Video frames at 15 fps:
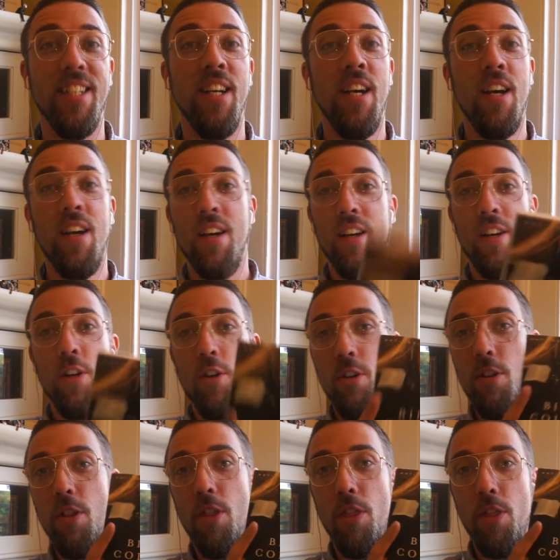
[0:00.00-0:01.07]
in,
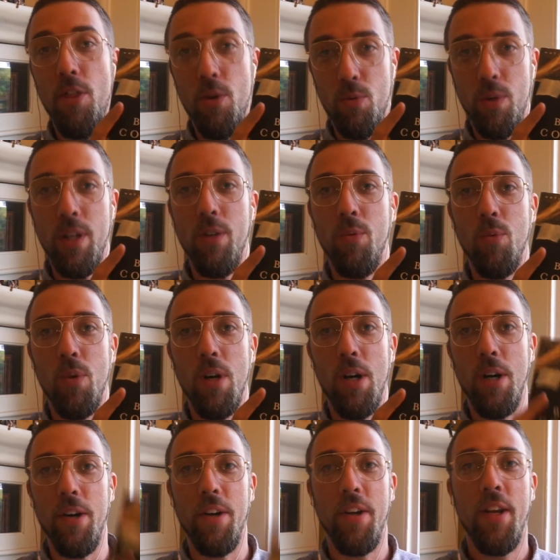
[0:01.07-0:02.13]
the written
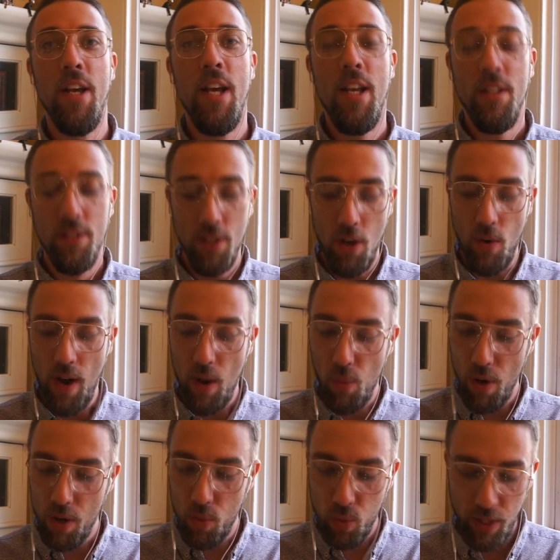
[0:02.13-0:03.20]
word. So
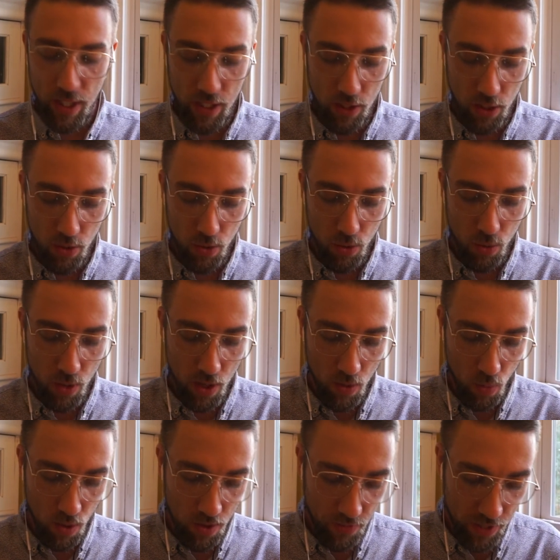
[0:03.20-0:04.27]
I want to read
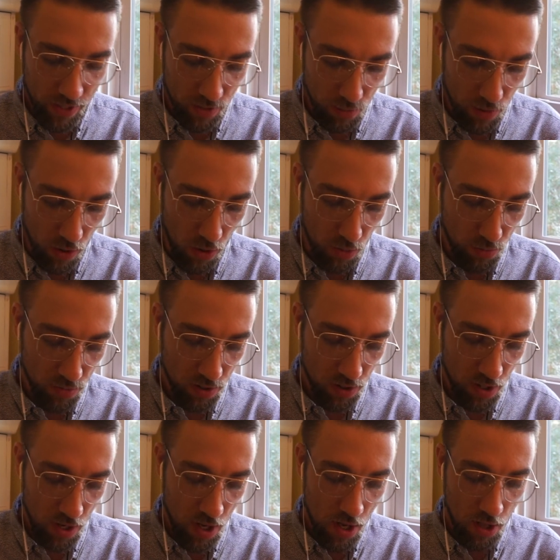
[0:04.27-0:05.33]
you one of his
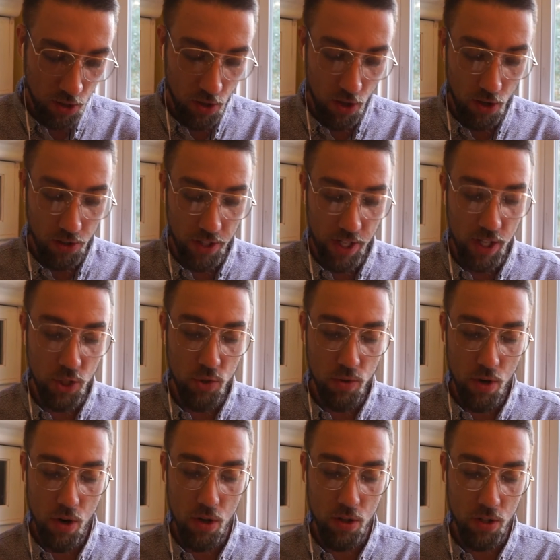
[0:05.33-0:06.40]
poems called
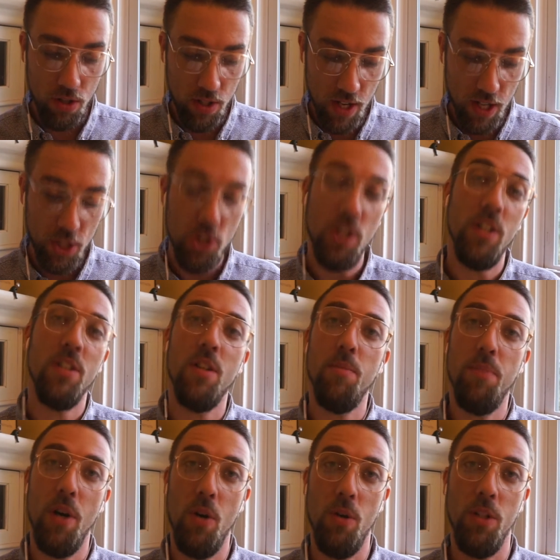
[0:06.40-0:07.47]
Introduction
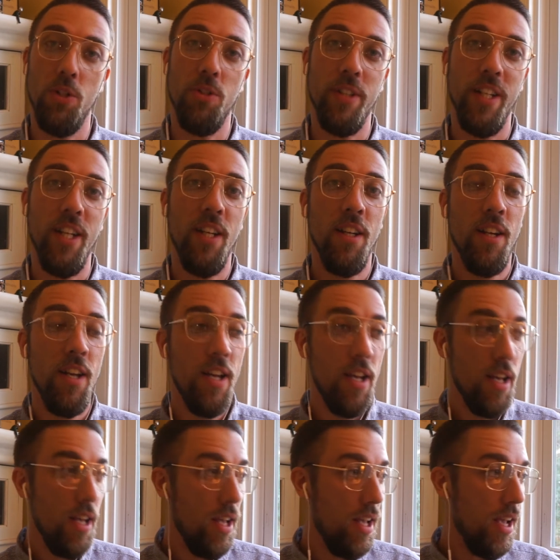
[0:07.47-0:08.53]
to Poetry
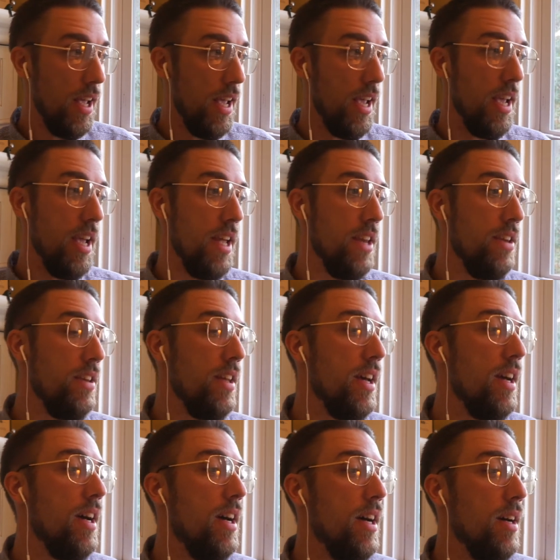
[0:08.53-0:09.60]

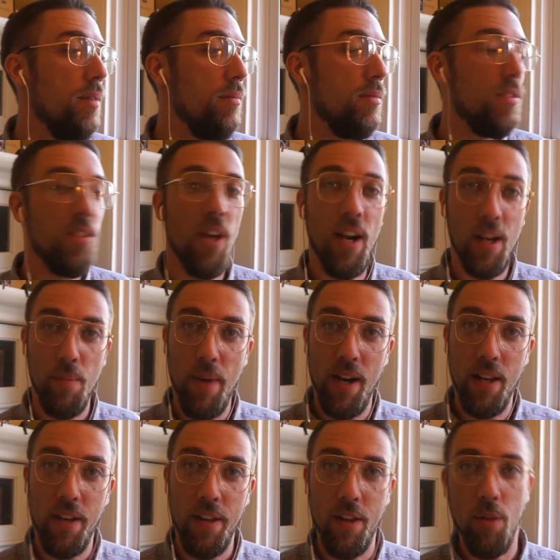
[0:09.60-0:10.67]
and talk
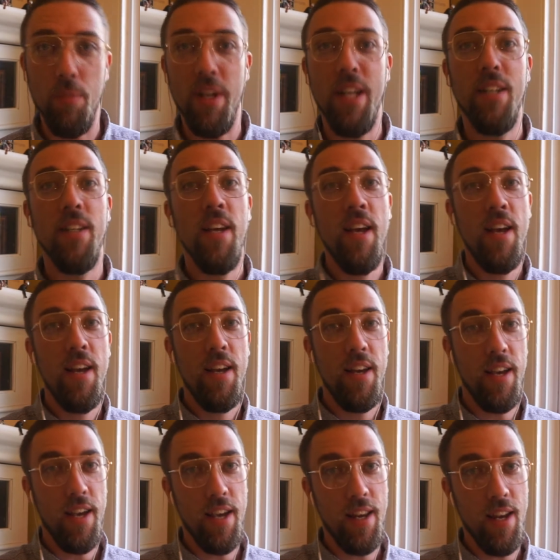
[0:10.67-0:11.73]
about it a little bit.
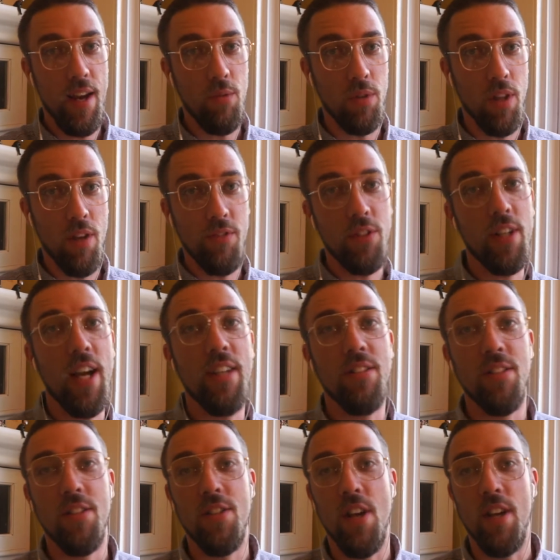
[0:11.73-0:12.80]
And I would love your
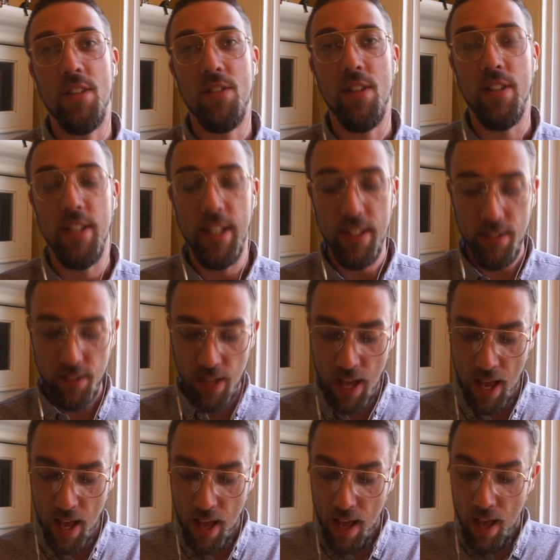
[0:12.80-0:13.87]
guys' thoughts on
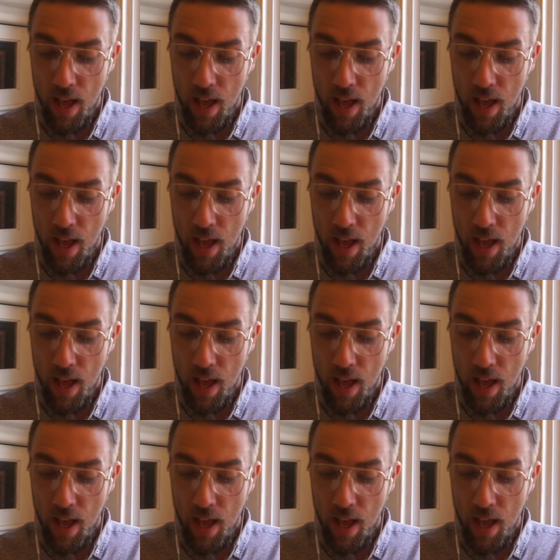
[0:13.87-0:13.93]
this.